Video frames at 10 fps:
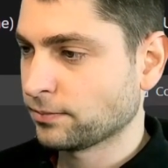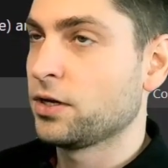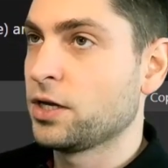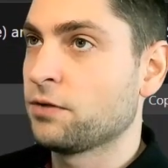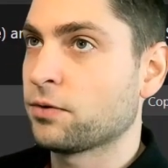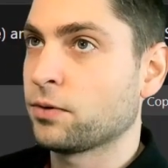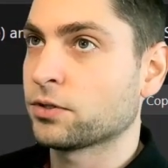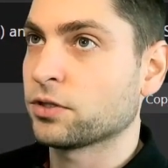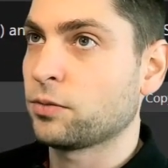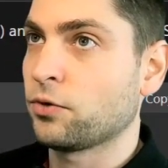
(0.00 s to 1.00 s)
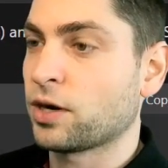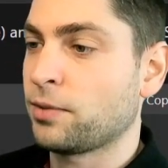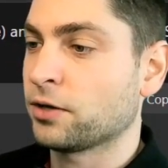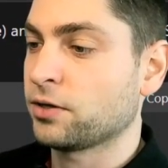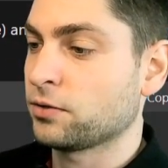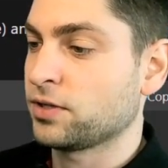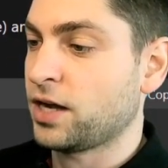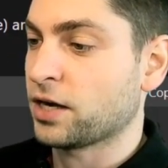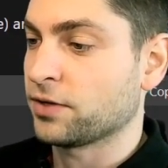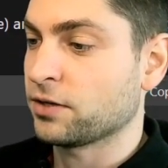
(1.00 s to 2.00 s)
If you want to know more about how to
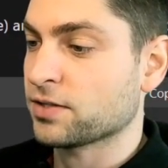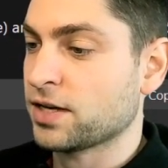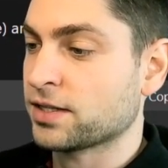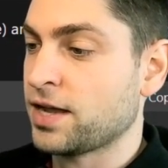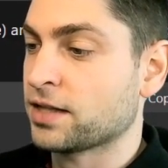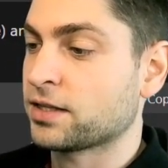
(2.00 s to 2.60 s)
dock Windows like that,